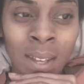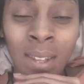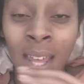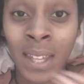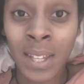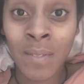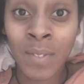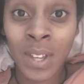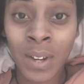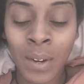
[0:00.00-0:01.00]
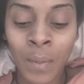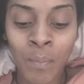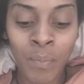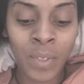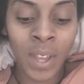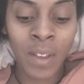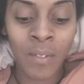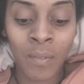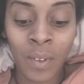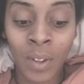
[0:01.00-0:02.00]
that live there.
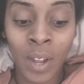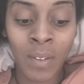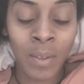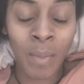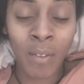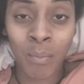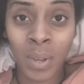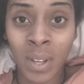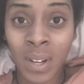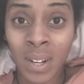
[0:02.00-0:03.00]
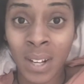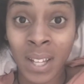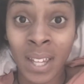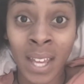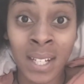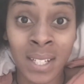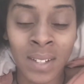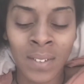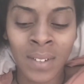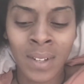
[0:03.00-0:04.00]
A lot of them have been
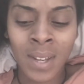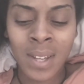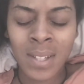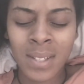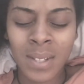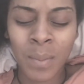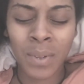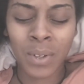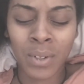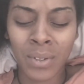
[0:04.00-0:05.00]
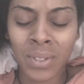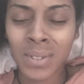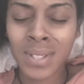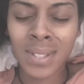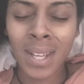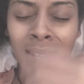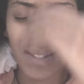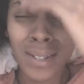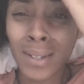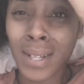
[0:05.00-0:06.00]
neglected. Some of the girls
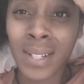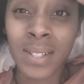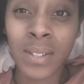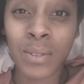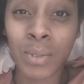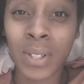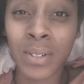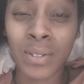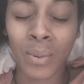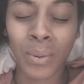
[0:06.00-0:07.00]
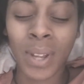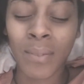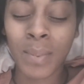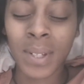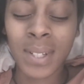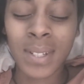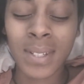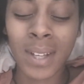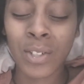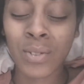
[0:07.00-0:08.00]
as young as 3 years old have been
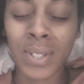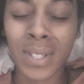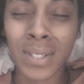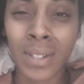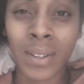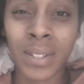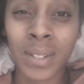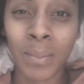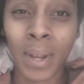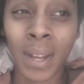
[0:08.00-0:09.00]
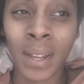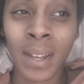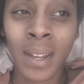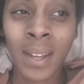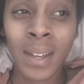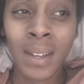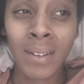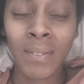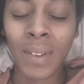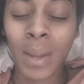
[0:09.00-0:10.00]
sexually assaulted by
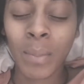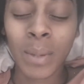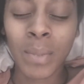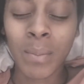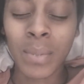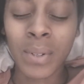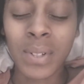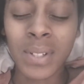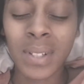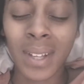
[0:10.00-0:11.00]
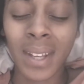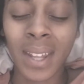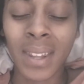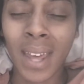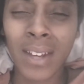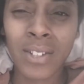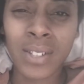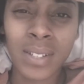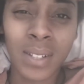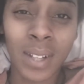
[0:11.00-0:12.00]
family members, and that
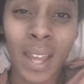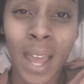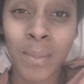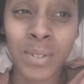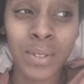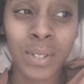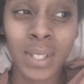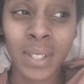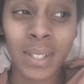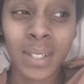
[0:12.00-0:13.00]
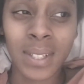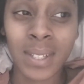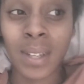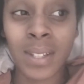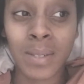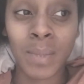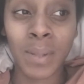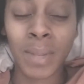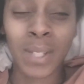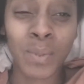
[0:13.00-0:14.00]
just absolutely disgusts me.
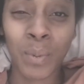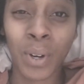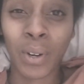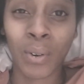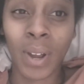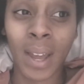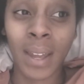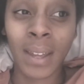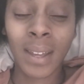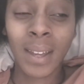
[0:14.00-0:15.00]
It makes me want to cry